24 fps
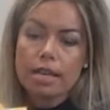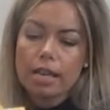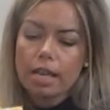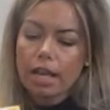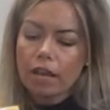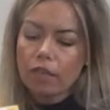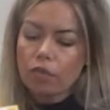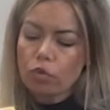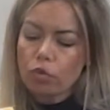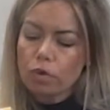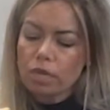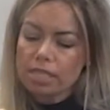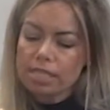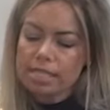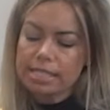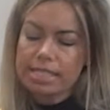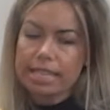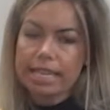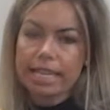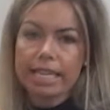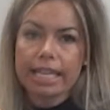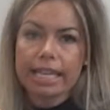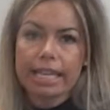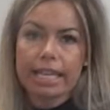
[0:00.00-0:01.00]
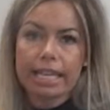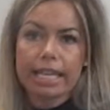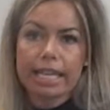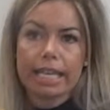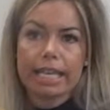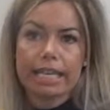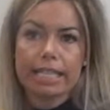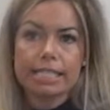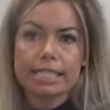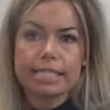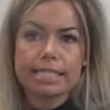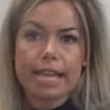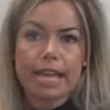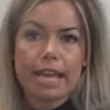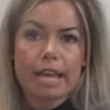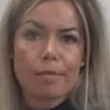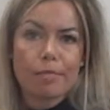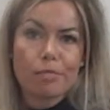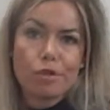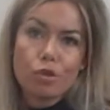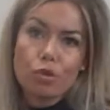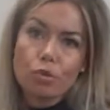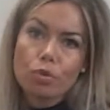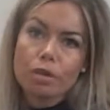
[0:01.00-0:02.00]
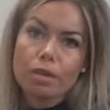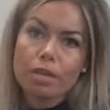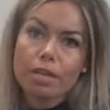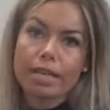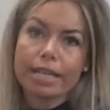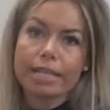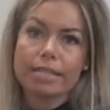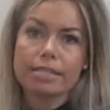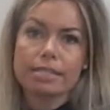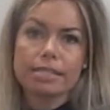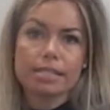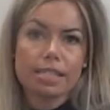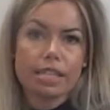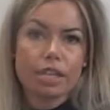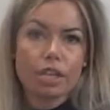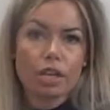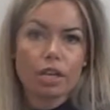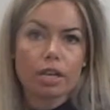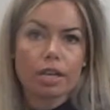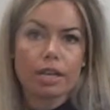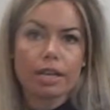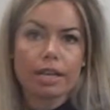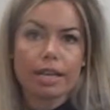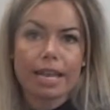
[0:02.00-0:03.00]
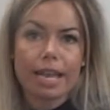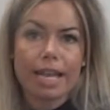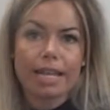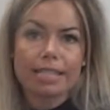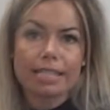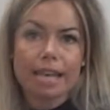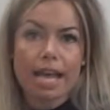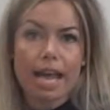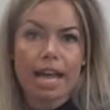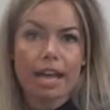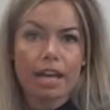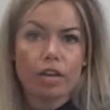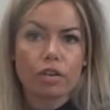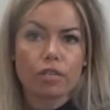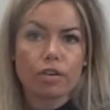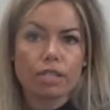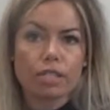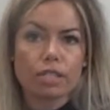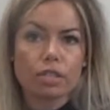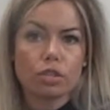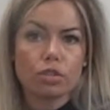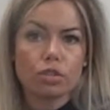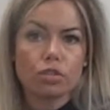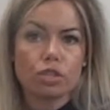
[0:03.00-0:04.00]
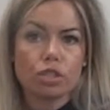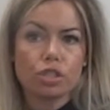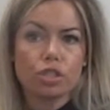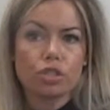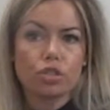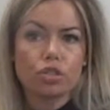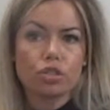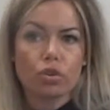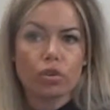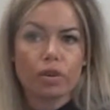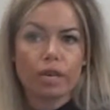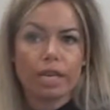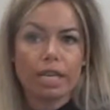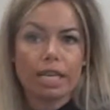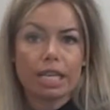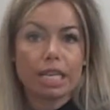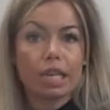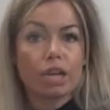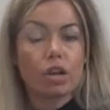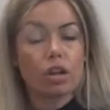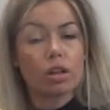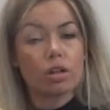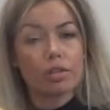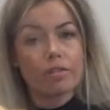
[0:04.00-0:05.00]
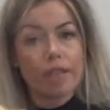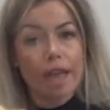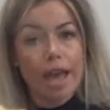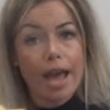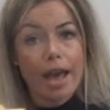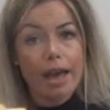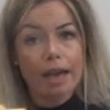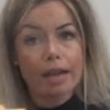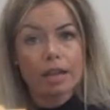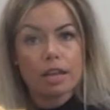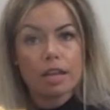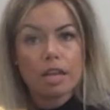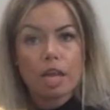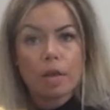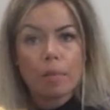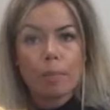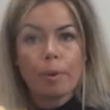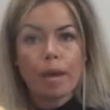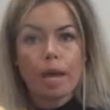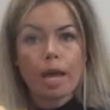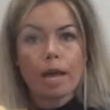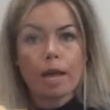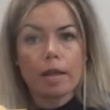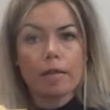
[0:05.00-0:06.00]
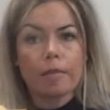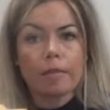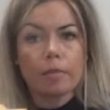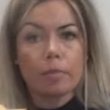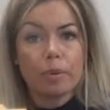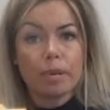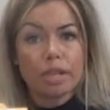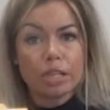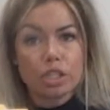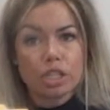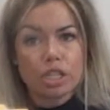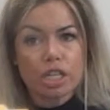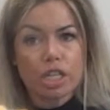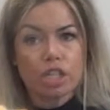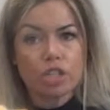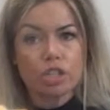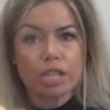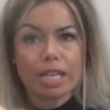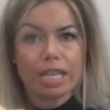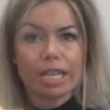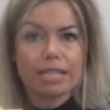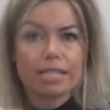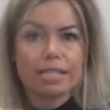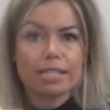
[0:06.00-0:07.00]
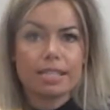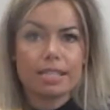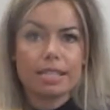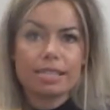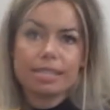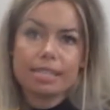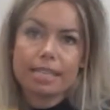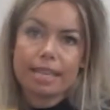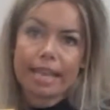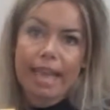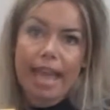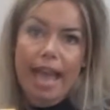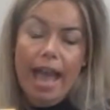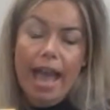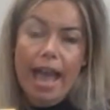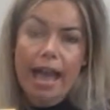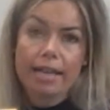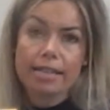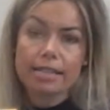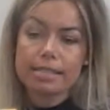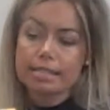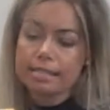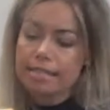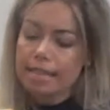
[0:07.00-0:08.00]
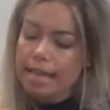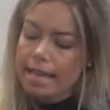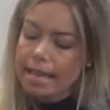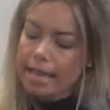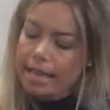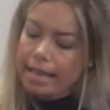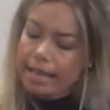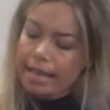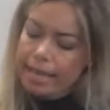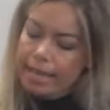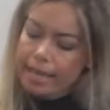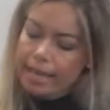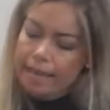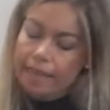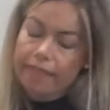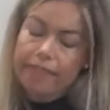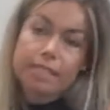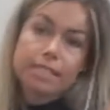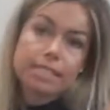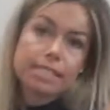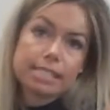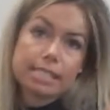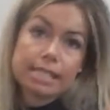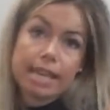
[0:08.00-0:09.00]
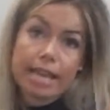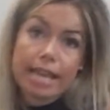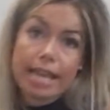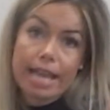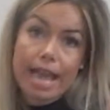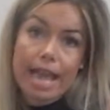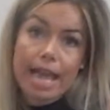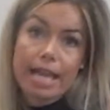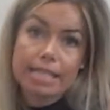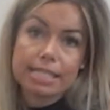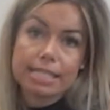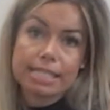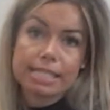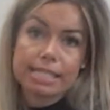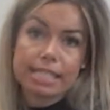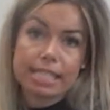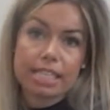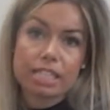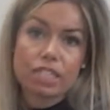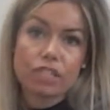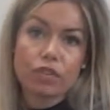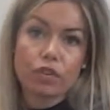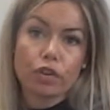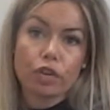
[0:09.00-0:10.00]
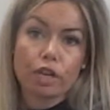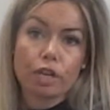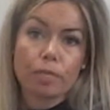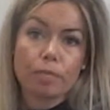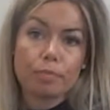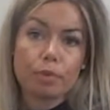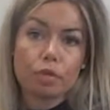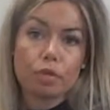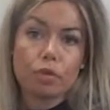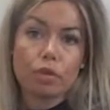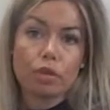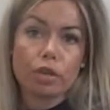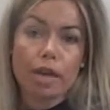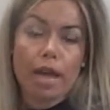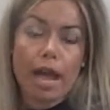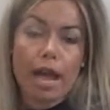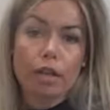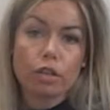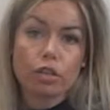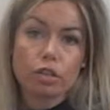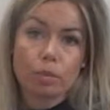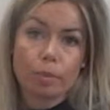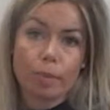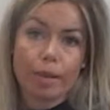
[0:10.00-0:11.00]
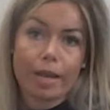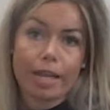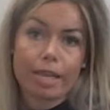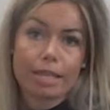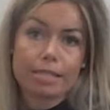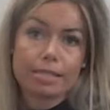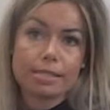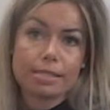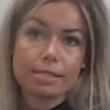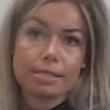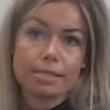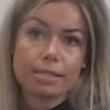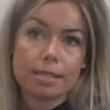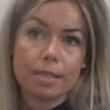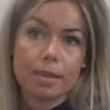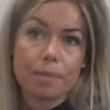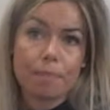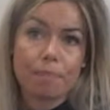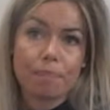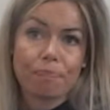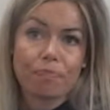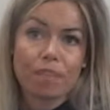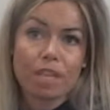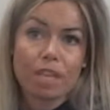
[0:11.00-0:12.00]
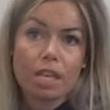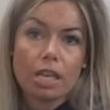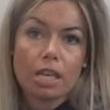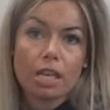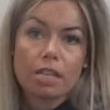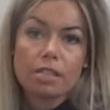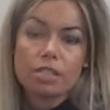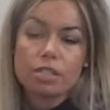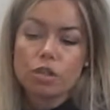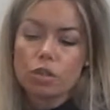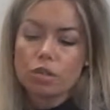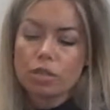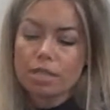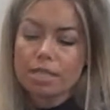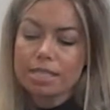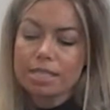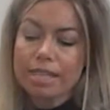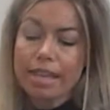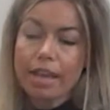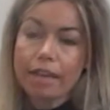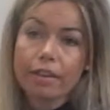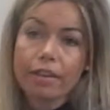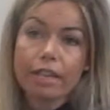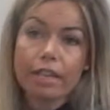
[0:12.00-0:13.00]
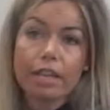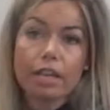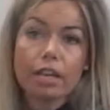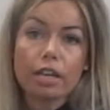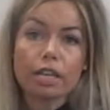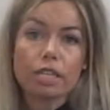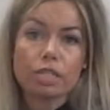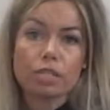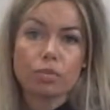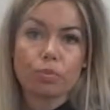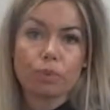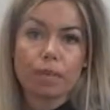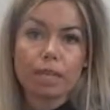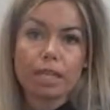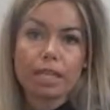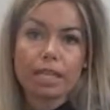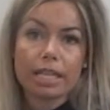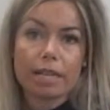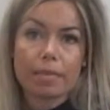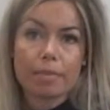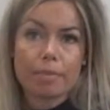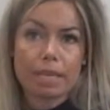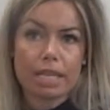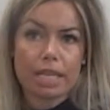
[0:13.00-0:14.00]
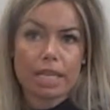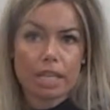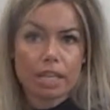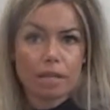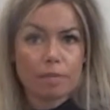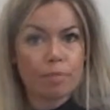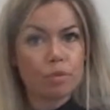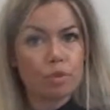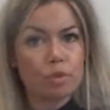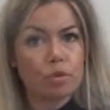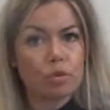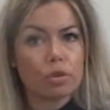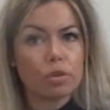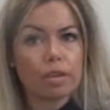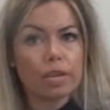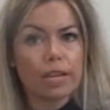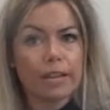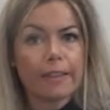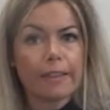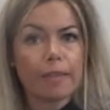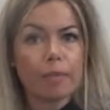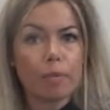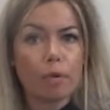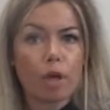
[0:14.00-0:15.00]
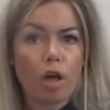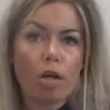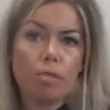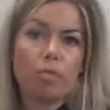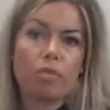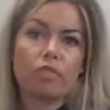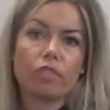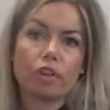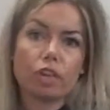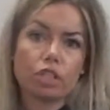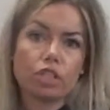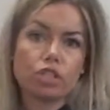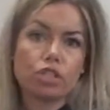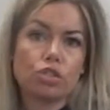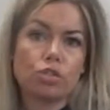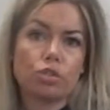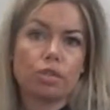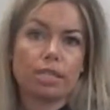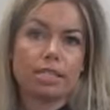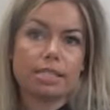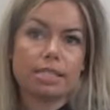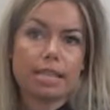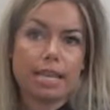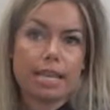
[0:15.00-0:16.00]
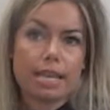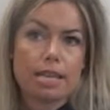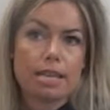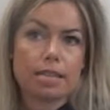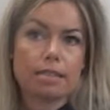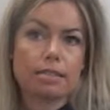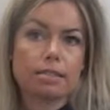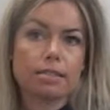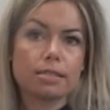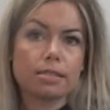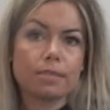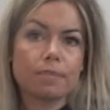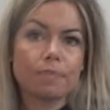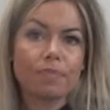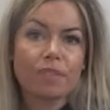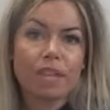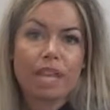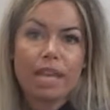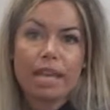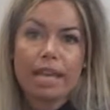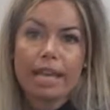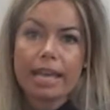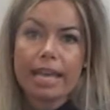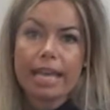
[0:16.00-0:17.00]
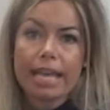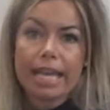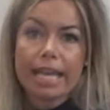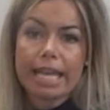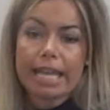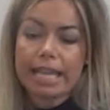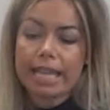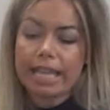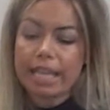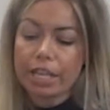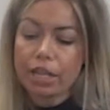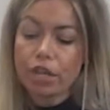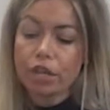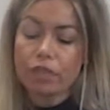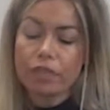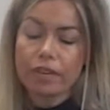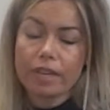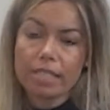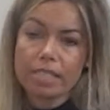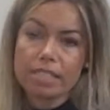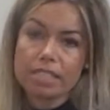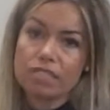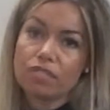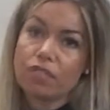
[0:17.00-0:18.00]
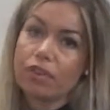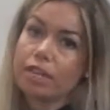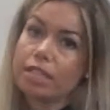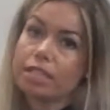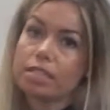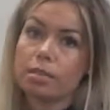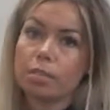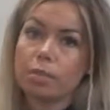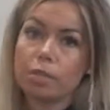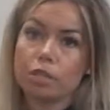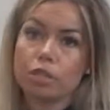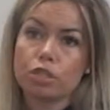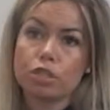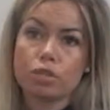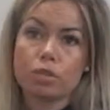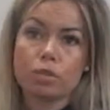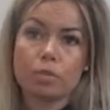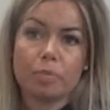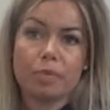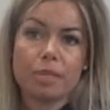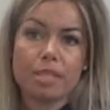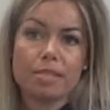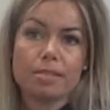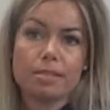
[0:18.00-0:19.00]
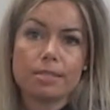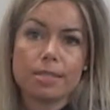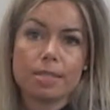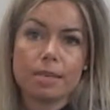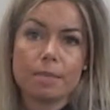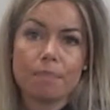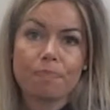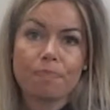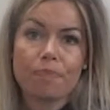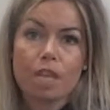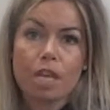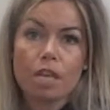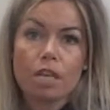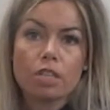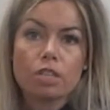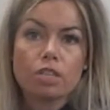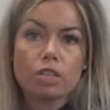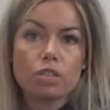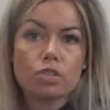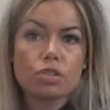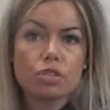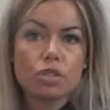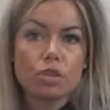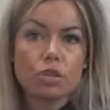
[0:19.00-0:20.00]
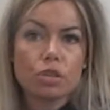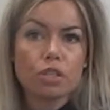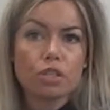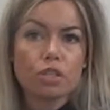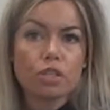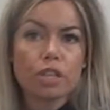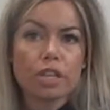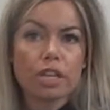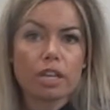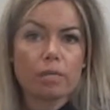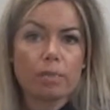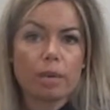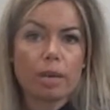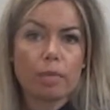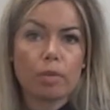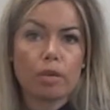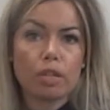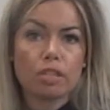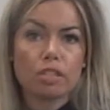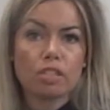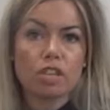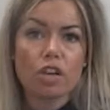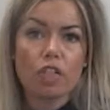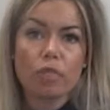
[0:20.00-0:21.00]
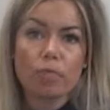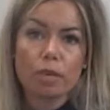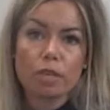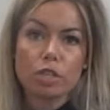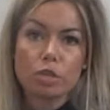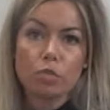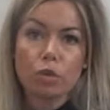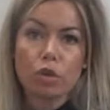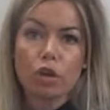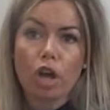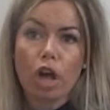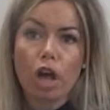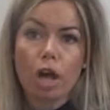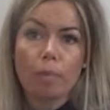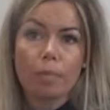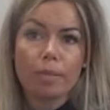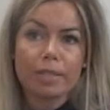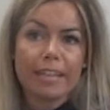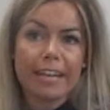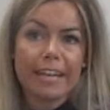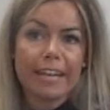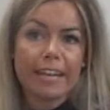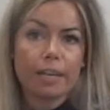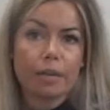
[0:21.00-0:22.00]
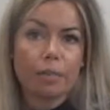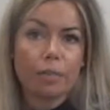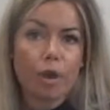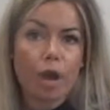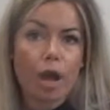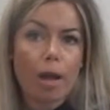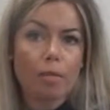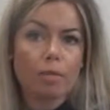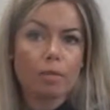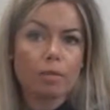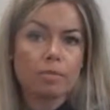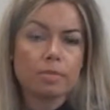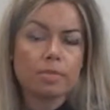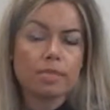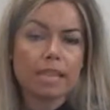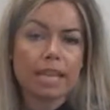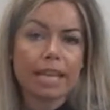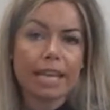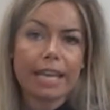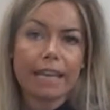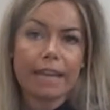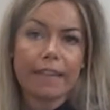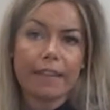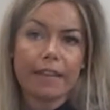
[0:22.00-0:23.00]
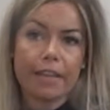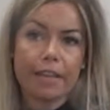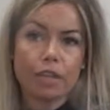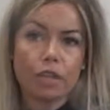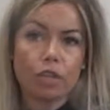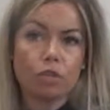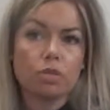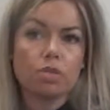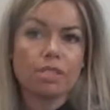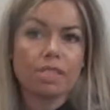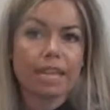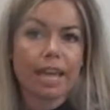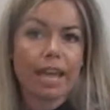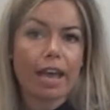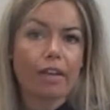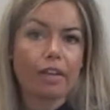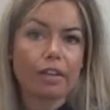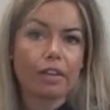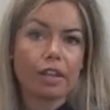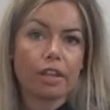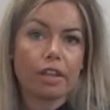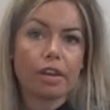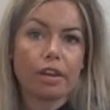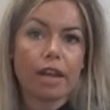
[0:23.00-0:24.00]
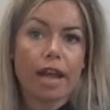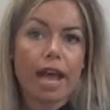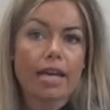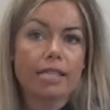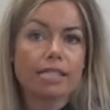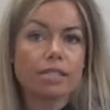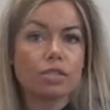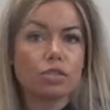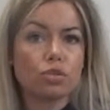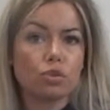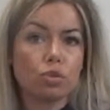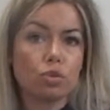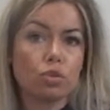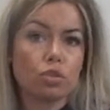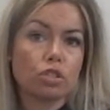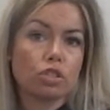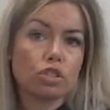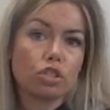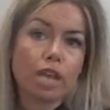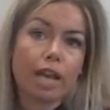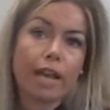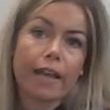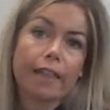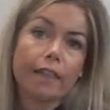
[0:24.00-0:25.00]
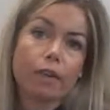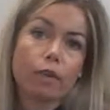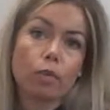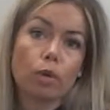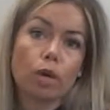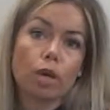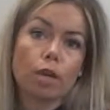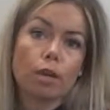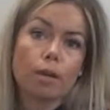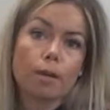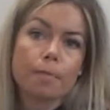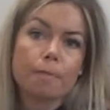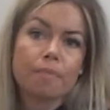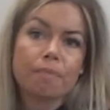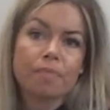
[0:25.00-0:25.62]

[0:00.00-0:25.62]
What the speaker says: Of course, it is newer and sleeker and has a higher resolution screen and all of that, but the big change is that it's a CAS, and the CAS stands for Computer Algebraic System. So this calculator is really a mini computer in the palm of our students' hands, and the interface is very similar to a PC. So students are going to be able to solve much more complicated problems, and they can use the calculator as a tool to check their work.